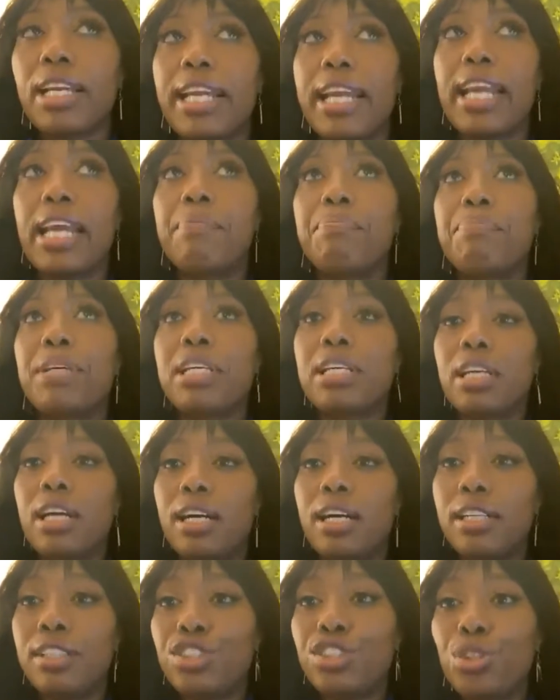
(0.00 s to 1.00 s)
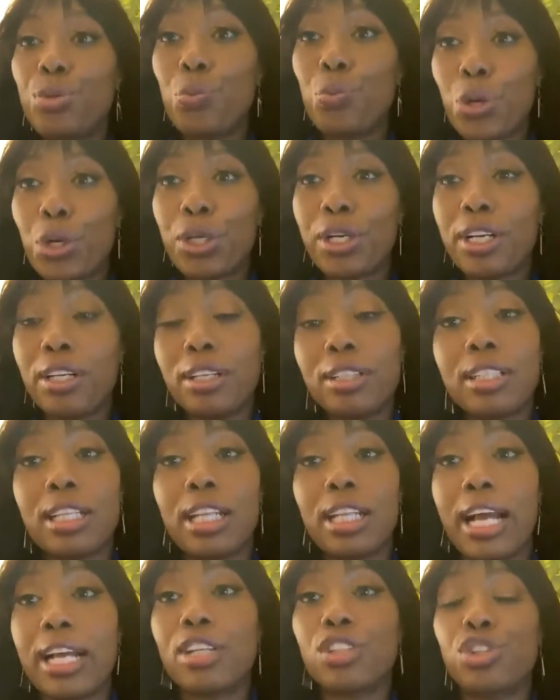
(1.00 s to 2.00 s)
and because the word
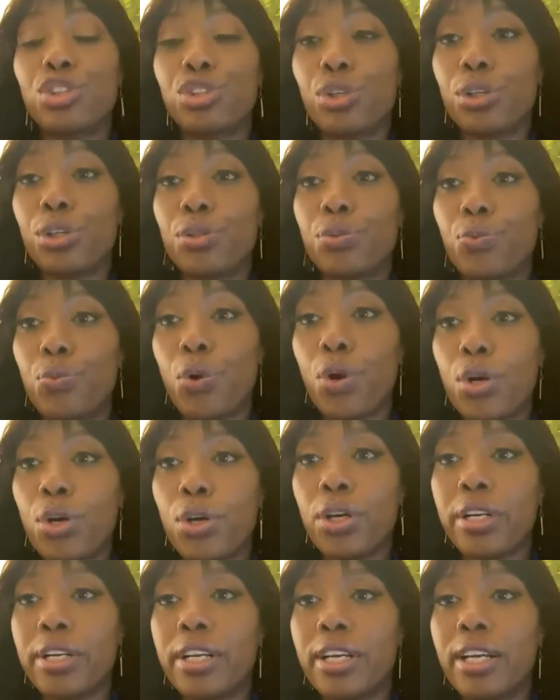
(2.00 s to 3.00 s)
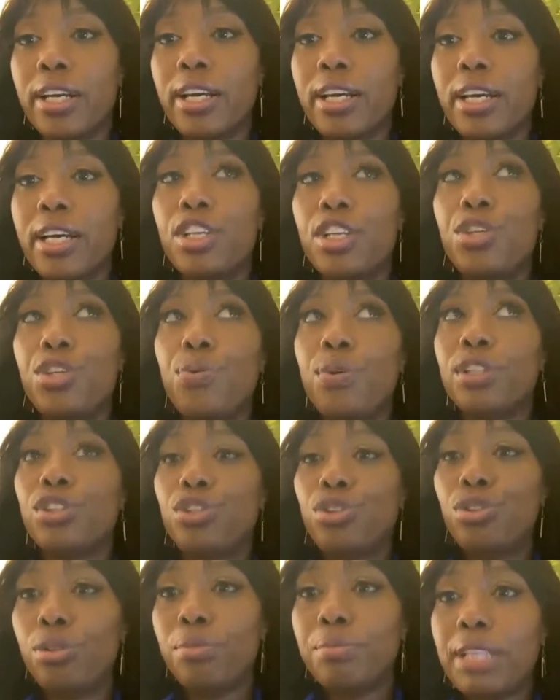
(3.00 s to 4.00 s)
looked like a certain word, you
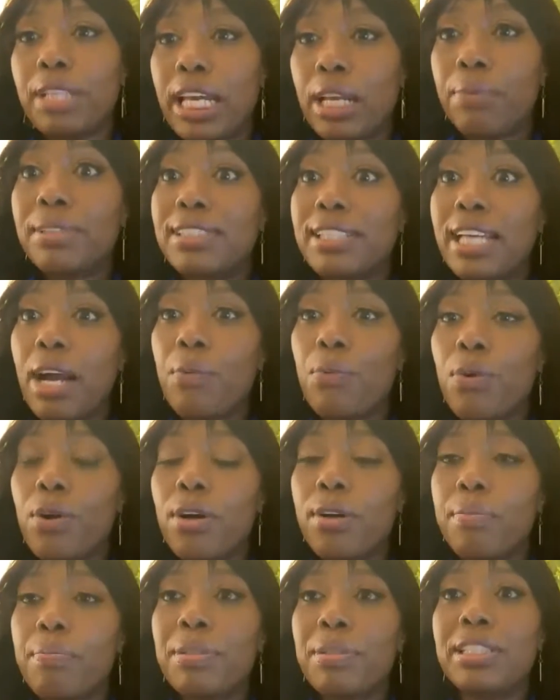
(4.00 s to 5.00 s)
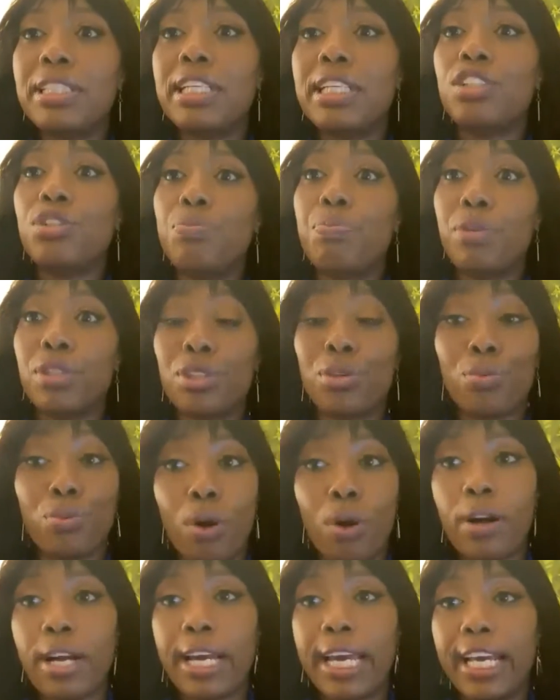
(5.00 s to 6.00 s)
assumed that it was that word, but then you put the
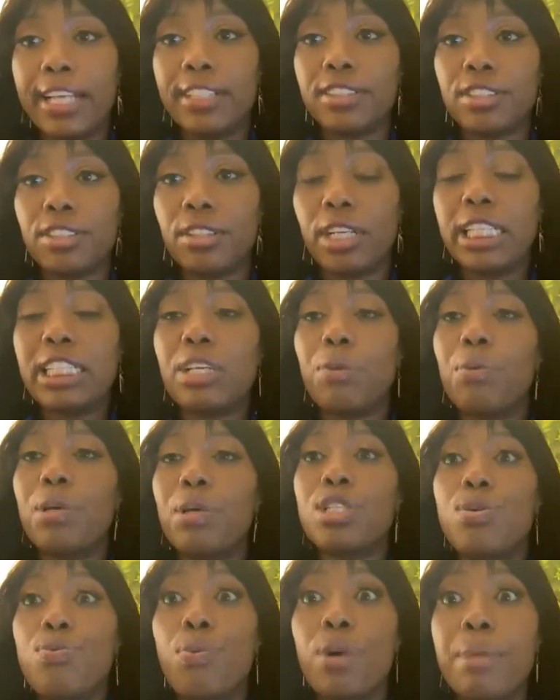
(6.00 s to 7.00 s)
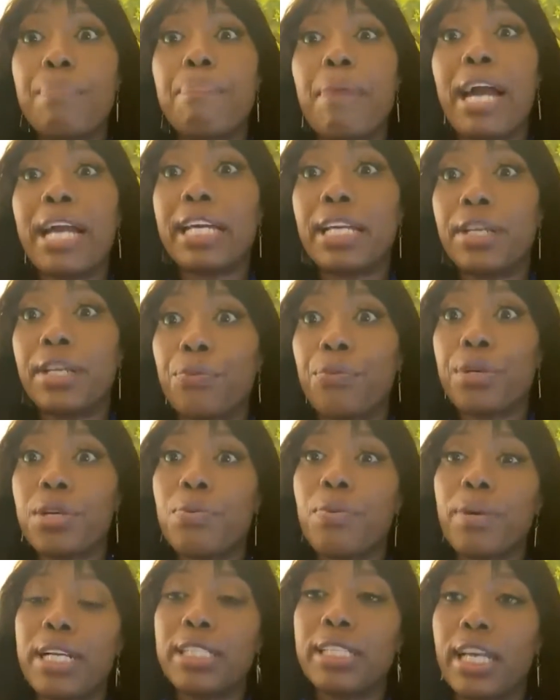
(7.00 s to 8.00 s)
wrong answer. And then when you went back and
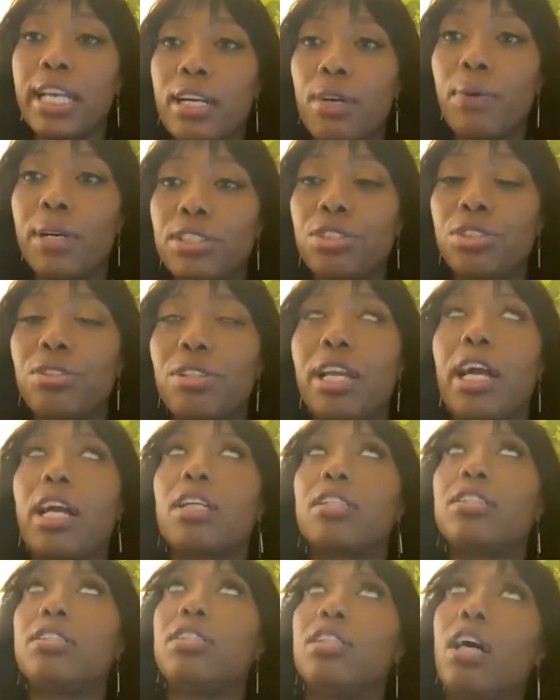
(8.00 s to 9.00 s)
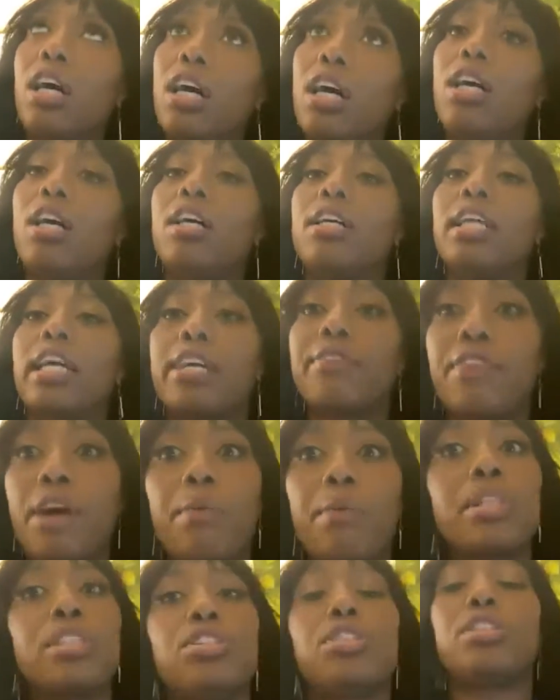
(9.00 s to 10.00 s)
reread that question, you're like, duh, like if
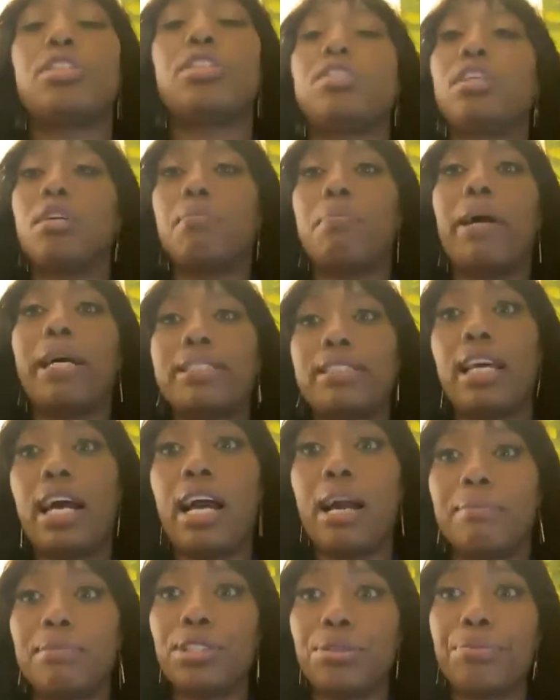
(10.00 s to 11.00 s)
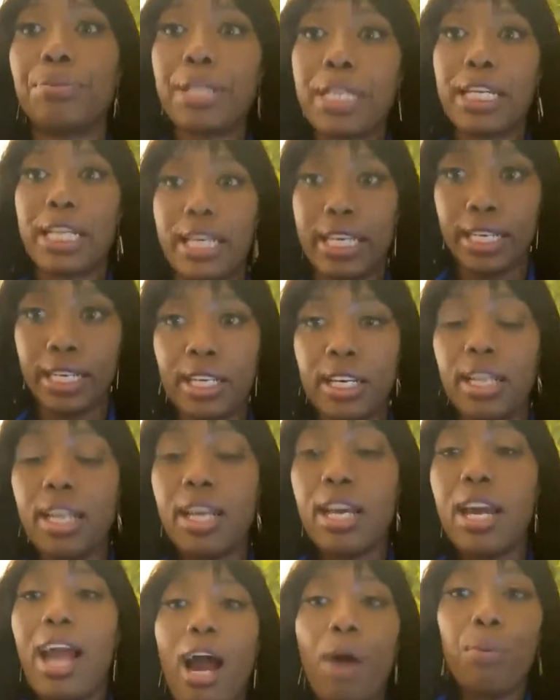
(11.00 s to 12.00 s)
I would have just took my time to read it,
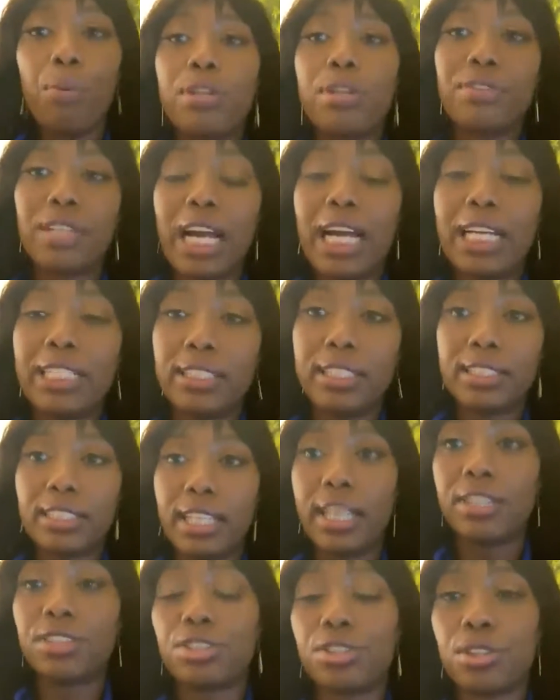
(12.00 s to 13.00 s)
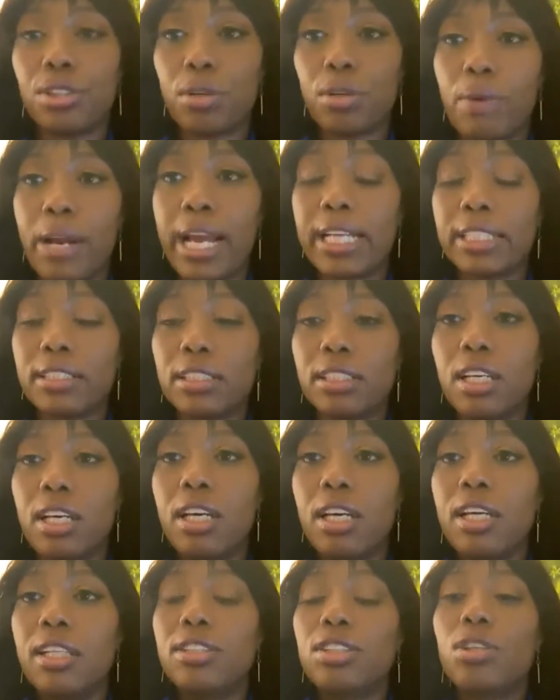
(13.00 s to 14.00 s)
I would have gotten this answer correct.
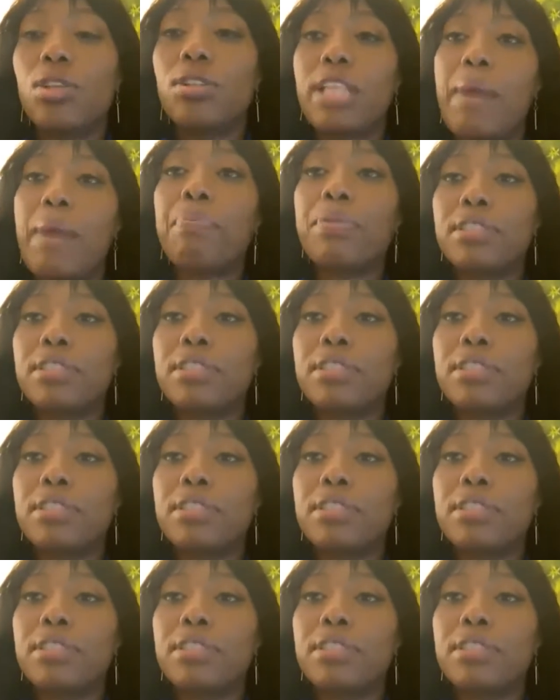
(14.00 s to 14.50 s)
So that